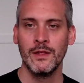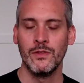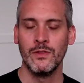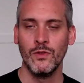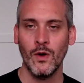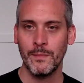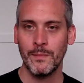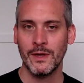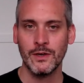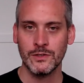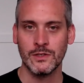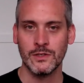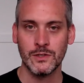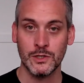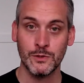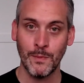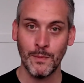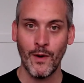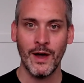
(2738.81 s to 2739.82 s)
not because of
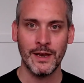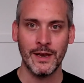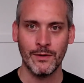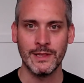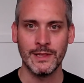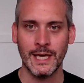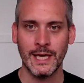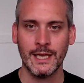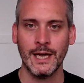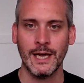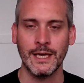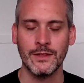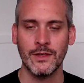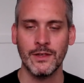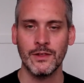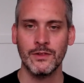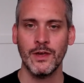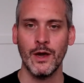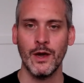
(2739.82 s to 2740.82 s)
the spider in that case
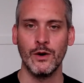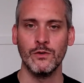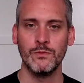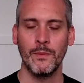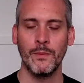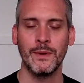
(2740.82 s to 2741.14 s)
itself,